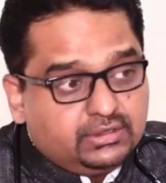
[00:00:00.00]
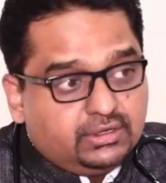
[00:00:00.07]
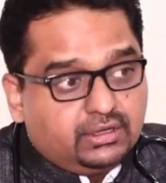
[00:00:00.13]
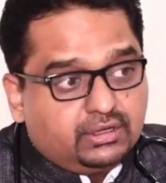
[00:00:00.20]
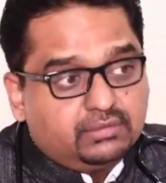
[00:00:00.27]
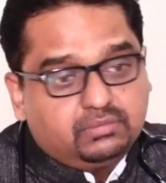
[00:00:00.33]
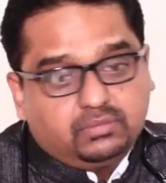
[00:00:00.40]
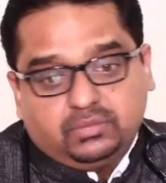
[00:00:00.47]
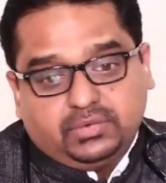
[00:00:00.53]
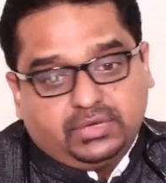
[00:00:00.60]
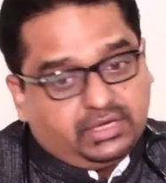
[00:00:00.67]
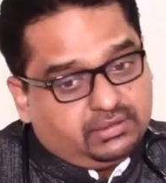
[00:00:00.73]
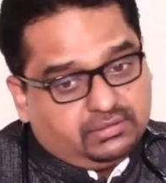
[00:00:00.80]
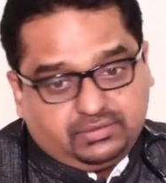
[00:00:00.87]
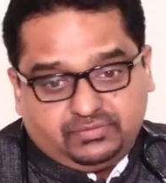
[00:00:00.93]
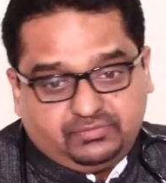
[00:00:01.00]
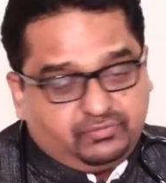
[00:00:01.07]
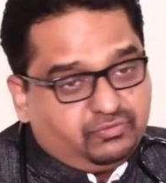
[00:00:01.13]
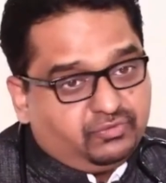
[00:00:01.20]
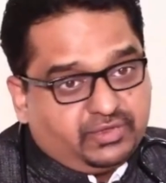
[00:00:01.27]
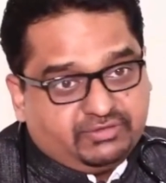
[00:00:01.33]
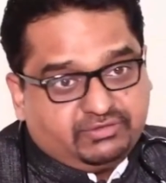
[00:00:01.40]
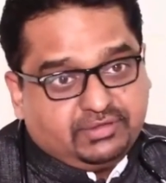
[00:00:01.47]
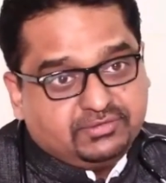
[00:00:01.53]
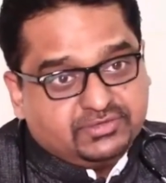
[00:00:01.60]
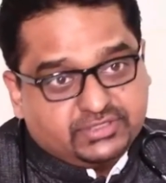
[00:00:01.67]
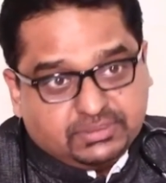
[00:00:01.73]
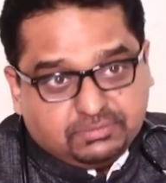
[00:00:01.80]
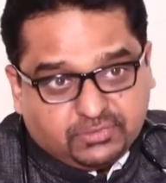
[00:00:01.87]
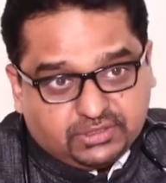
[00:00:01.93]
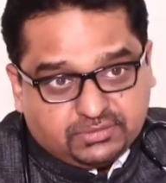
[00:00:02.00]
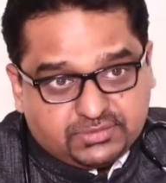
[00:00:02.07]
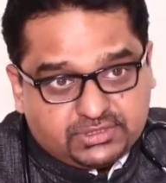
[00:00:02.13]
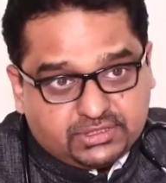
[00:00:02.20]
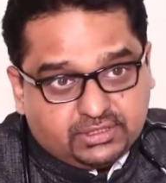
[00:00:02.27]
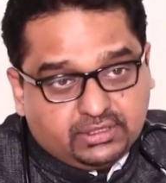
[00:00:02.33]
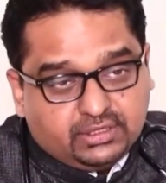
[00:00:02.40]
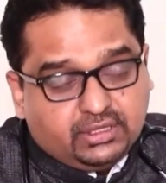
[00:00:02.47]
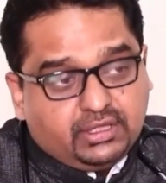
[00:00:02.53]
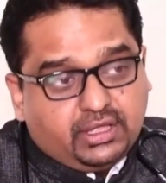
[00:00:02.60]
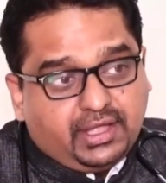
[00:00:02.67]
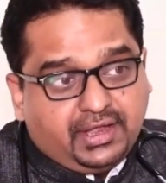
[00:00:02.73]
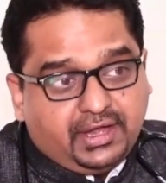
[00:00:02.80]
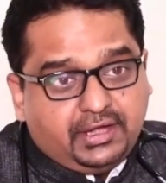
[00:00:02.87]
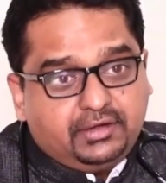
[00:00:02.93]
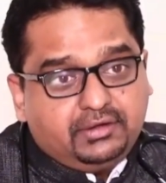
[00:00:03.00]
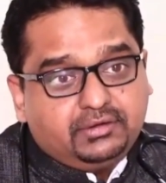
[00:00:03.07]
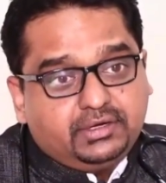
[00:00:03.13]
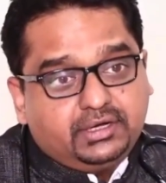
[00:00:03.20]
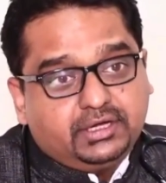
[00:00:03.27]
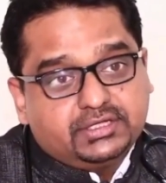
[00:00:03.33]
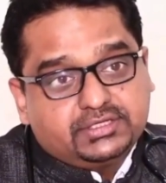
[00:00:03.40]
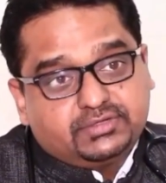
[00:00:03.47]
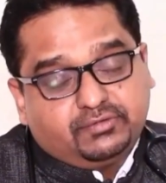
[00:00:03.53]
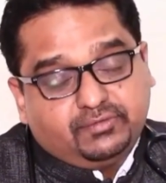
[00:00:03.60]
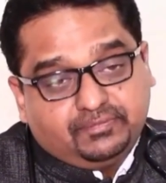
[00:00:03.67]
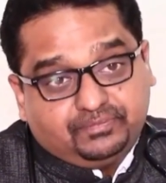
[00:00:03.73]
5-7 symptoms, and it is